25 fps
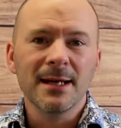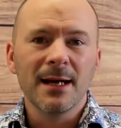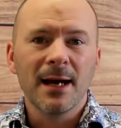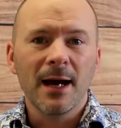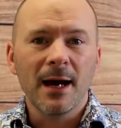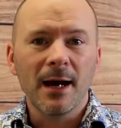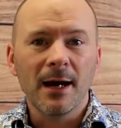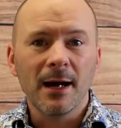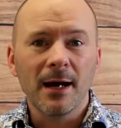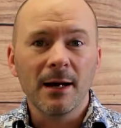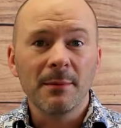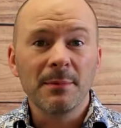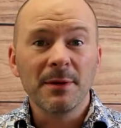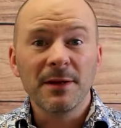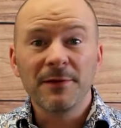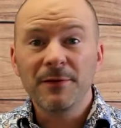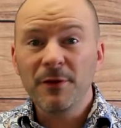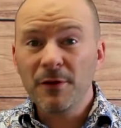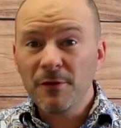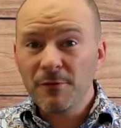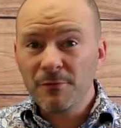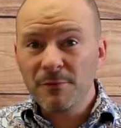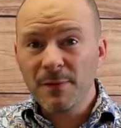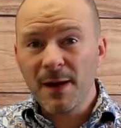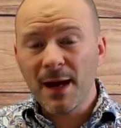But if
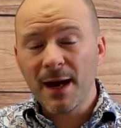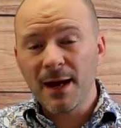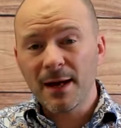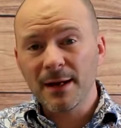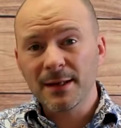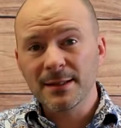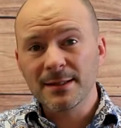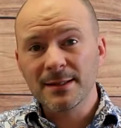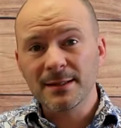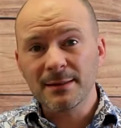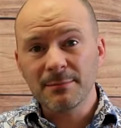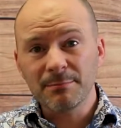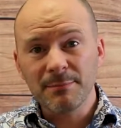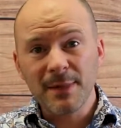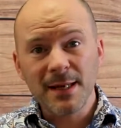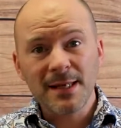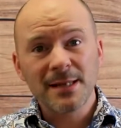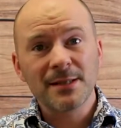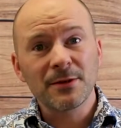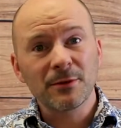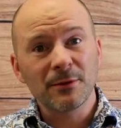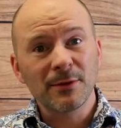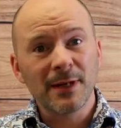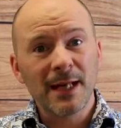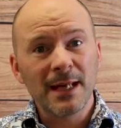you've had missed
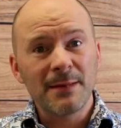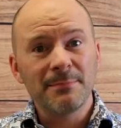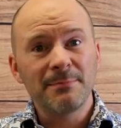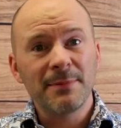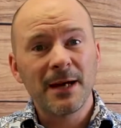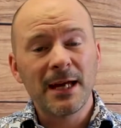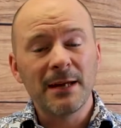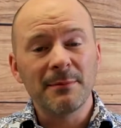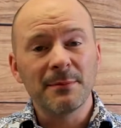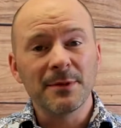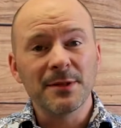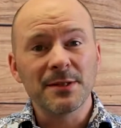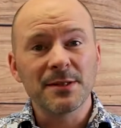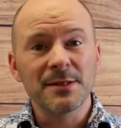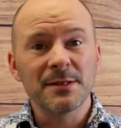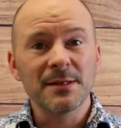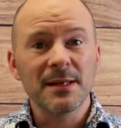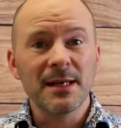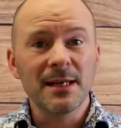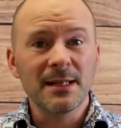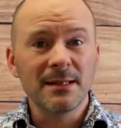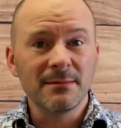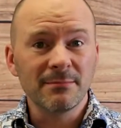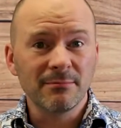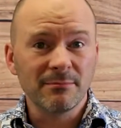or late payments
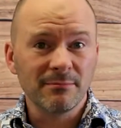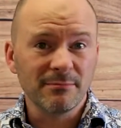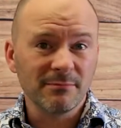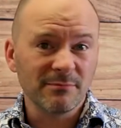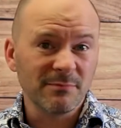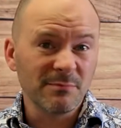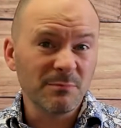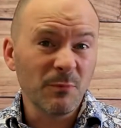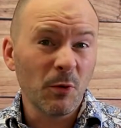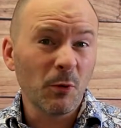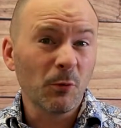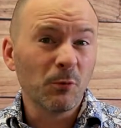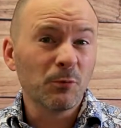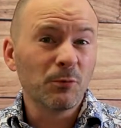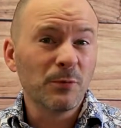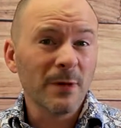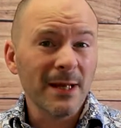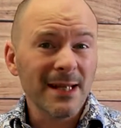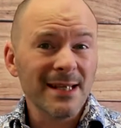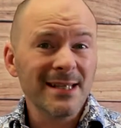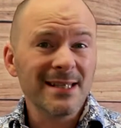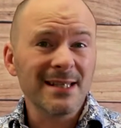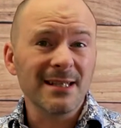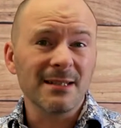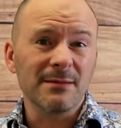in more
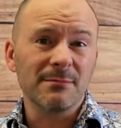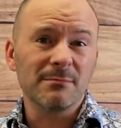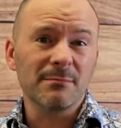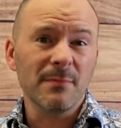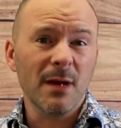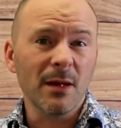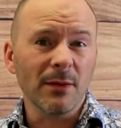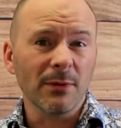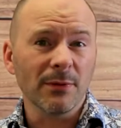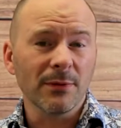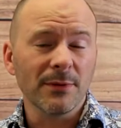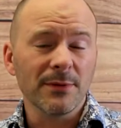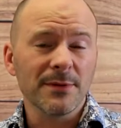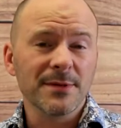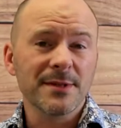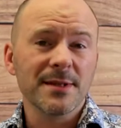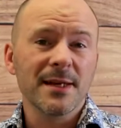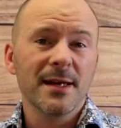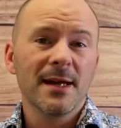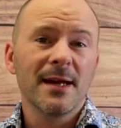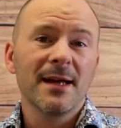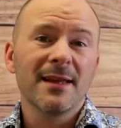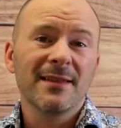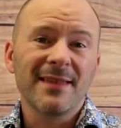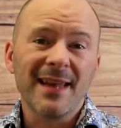recent months,
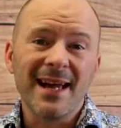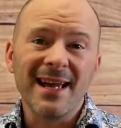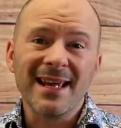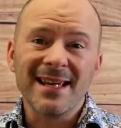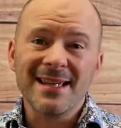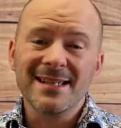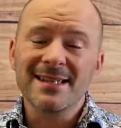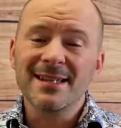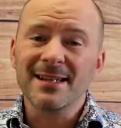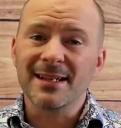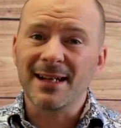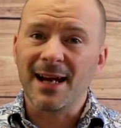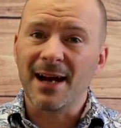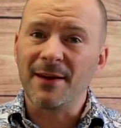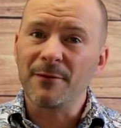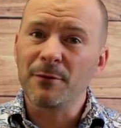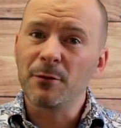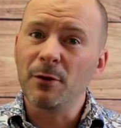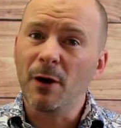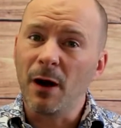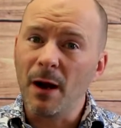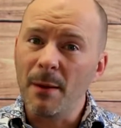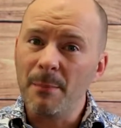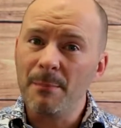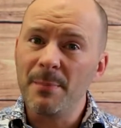that is going to have
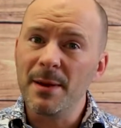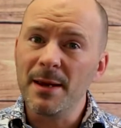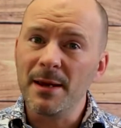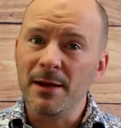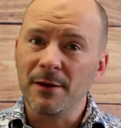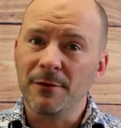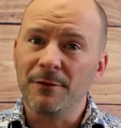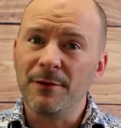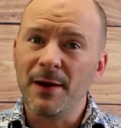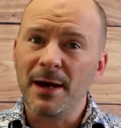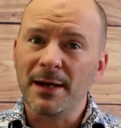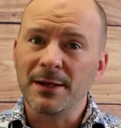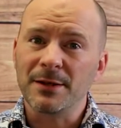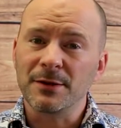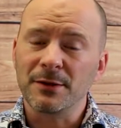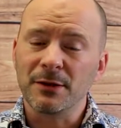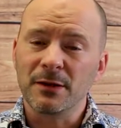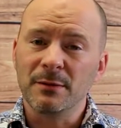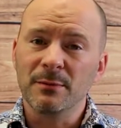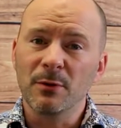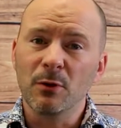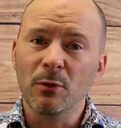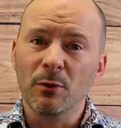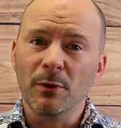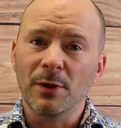quite a big effect on your
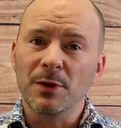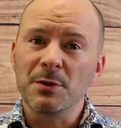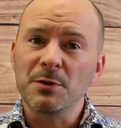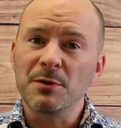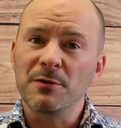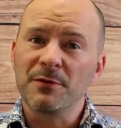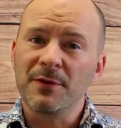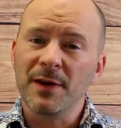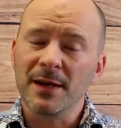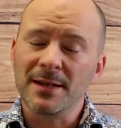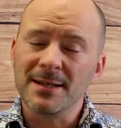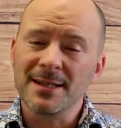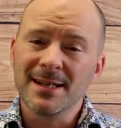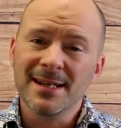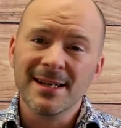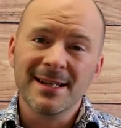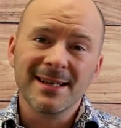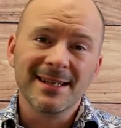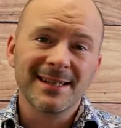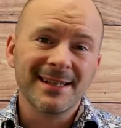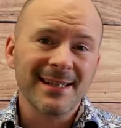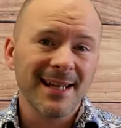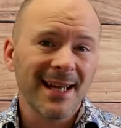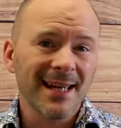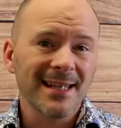mortgage. You've had
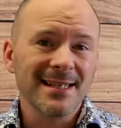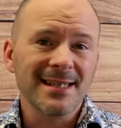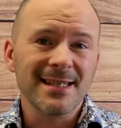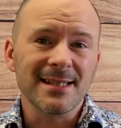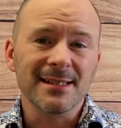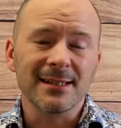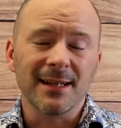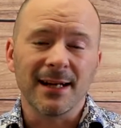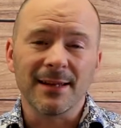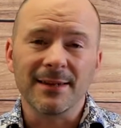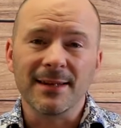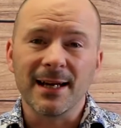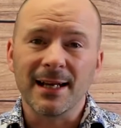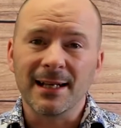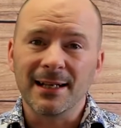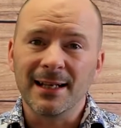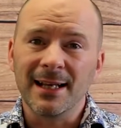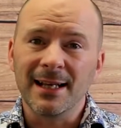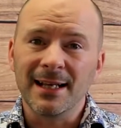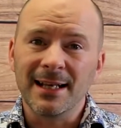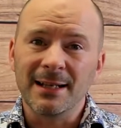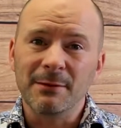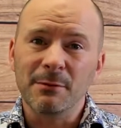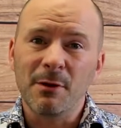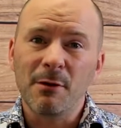cases like that
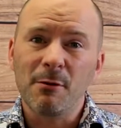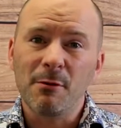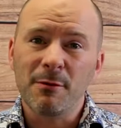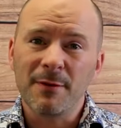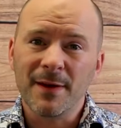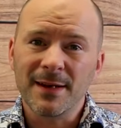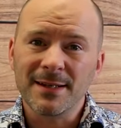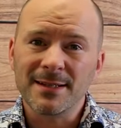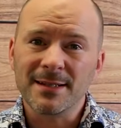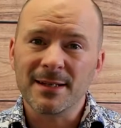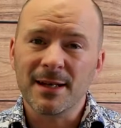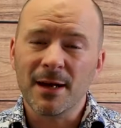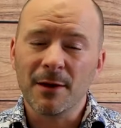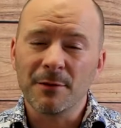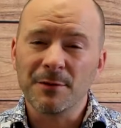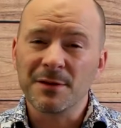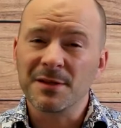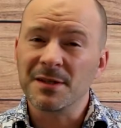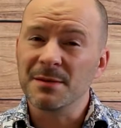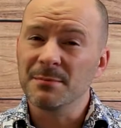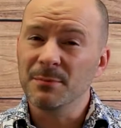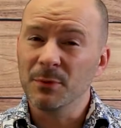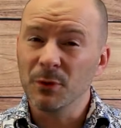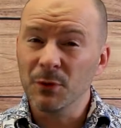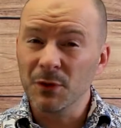lately where we've had to go to
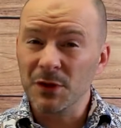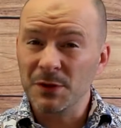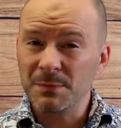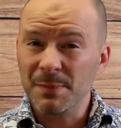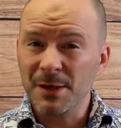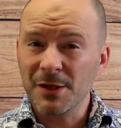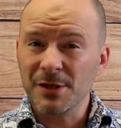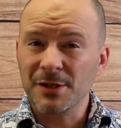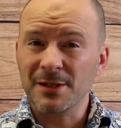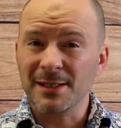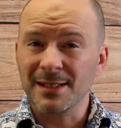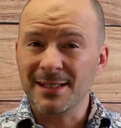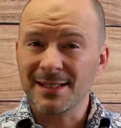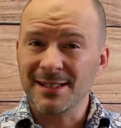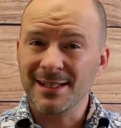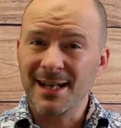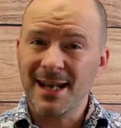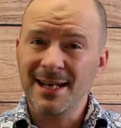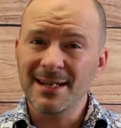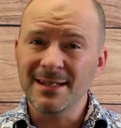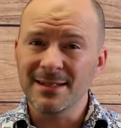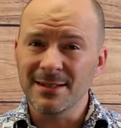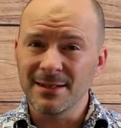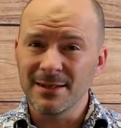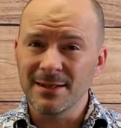some more specialist
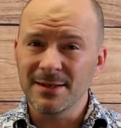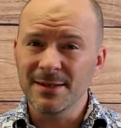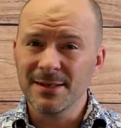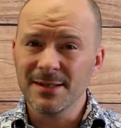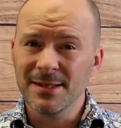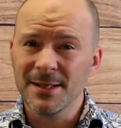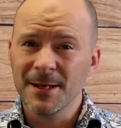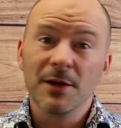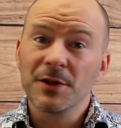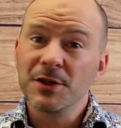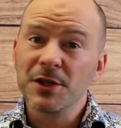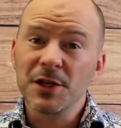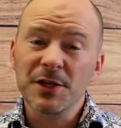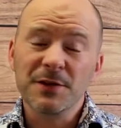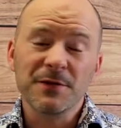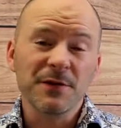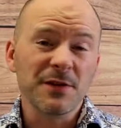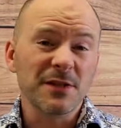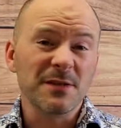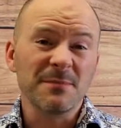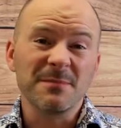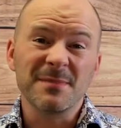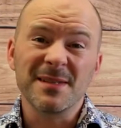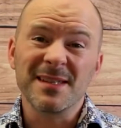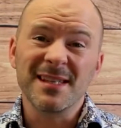lenders just for
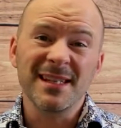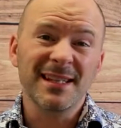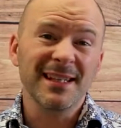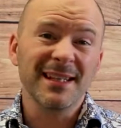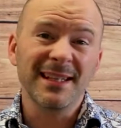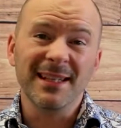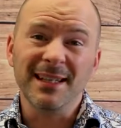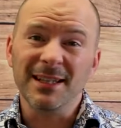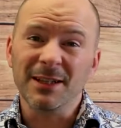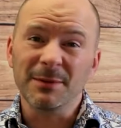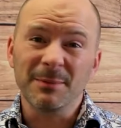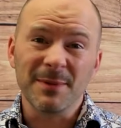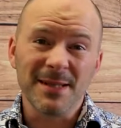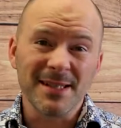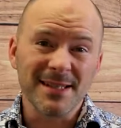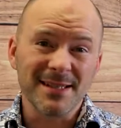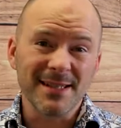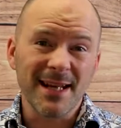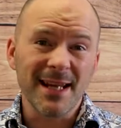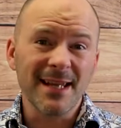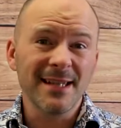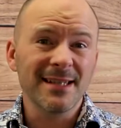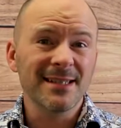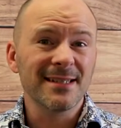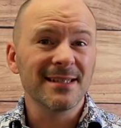some silly little
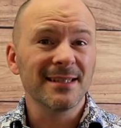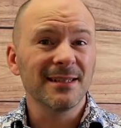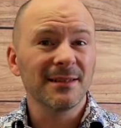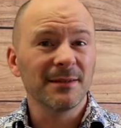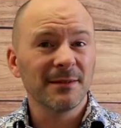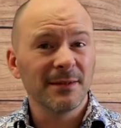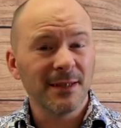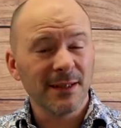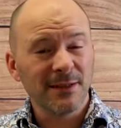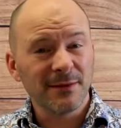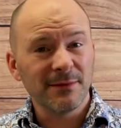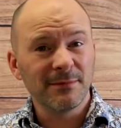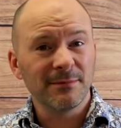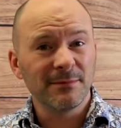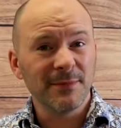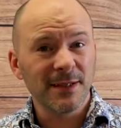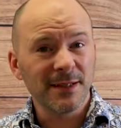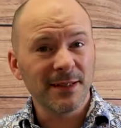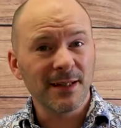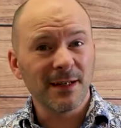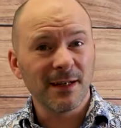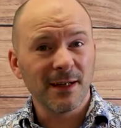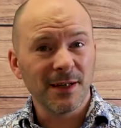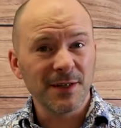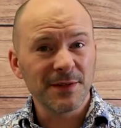mistakes in
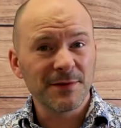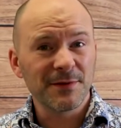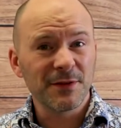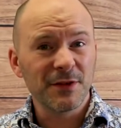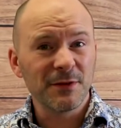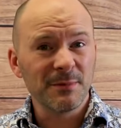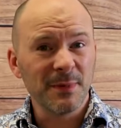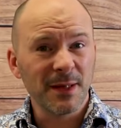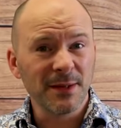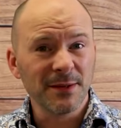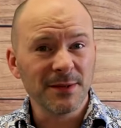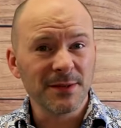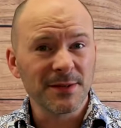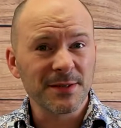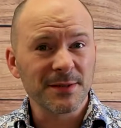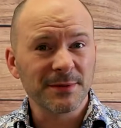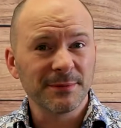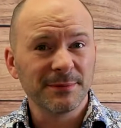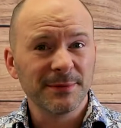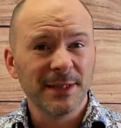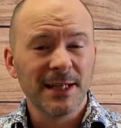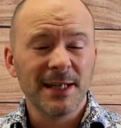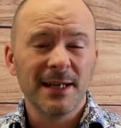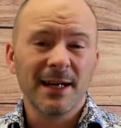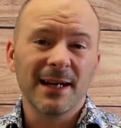the last few months,
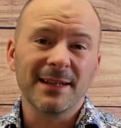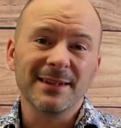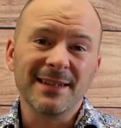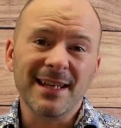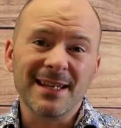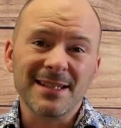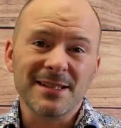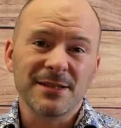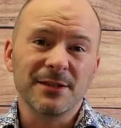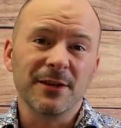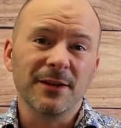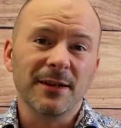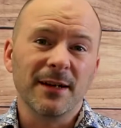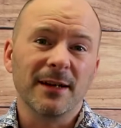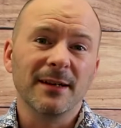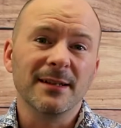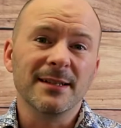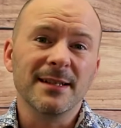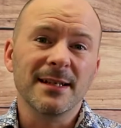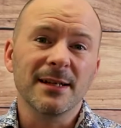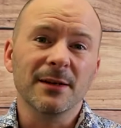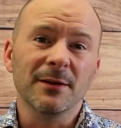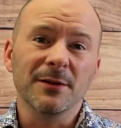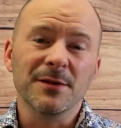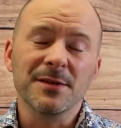and that's not
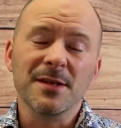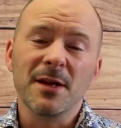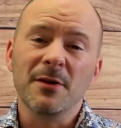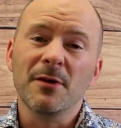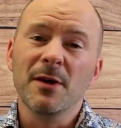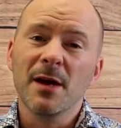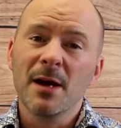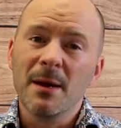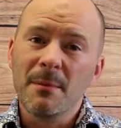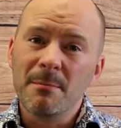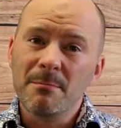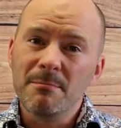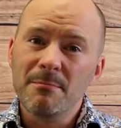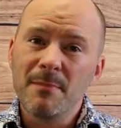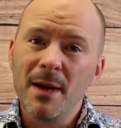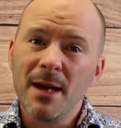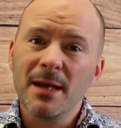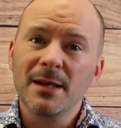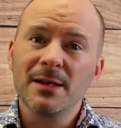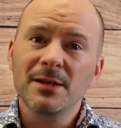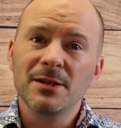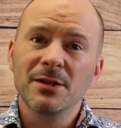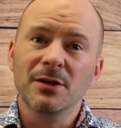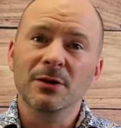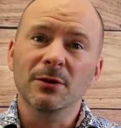ideal. So
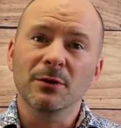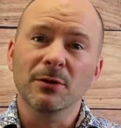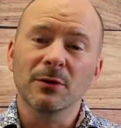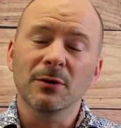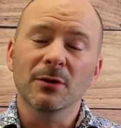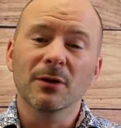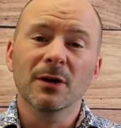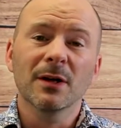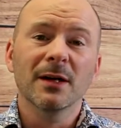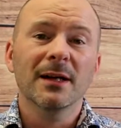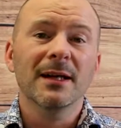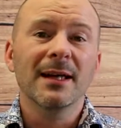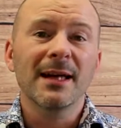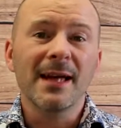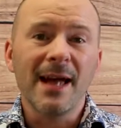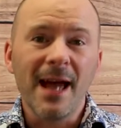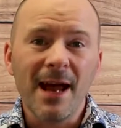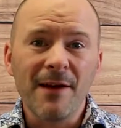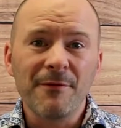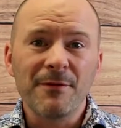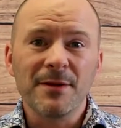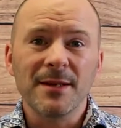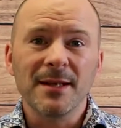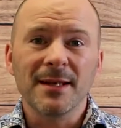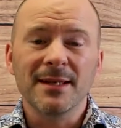make sure
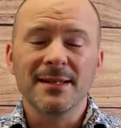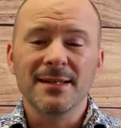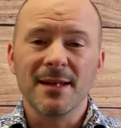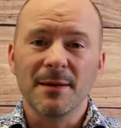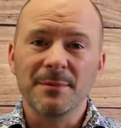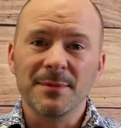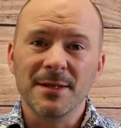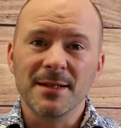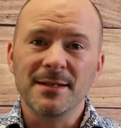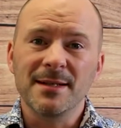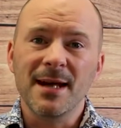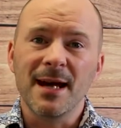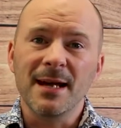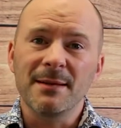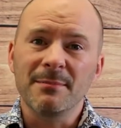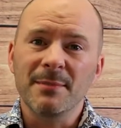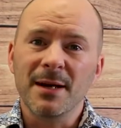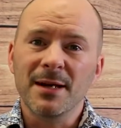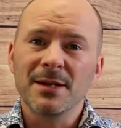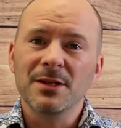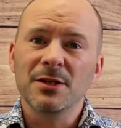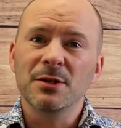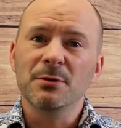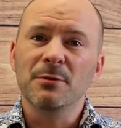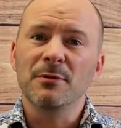everything is up to date.
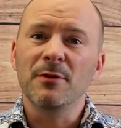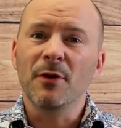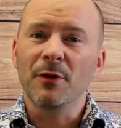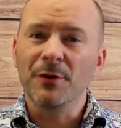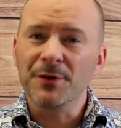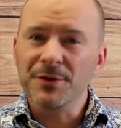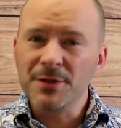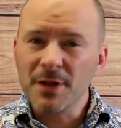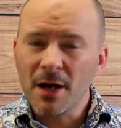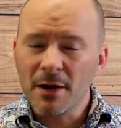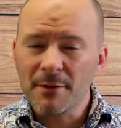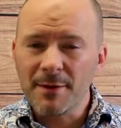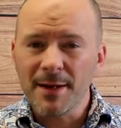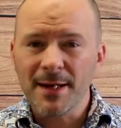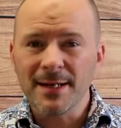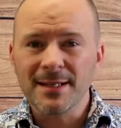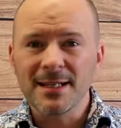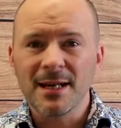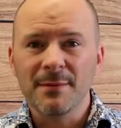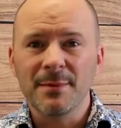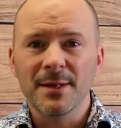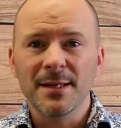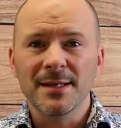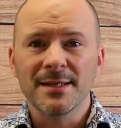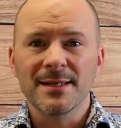Make sure we've got direct
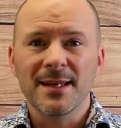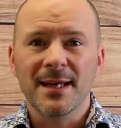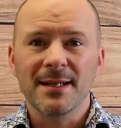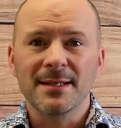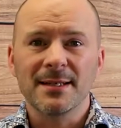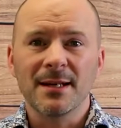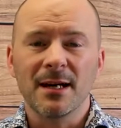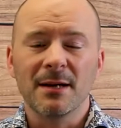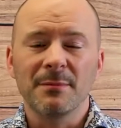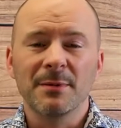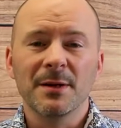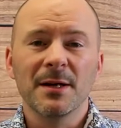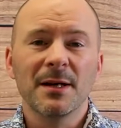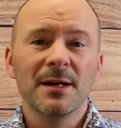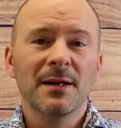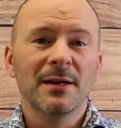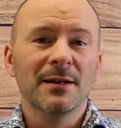debit set up.